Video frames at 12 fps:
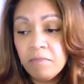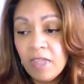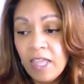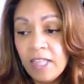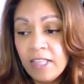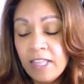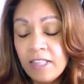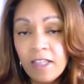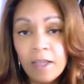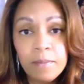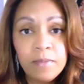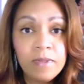and end
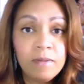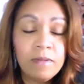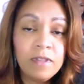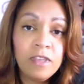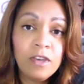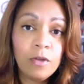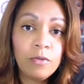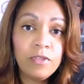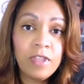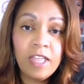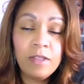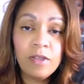up, you know,
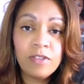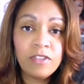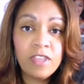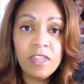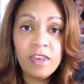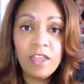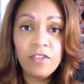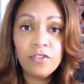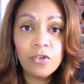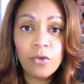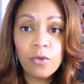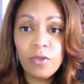dead as a teenager or,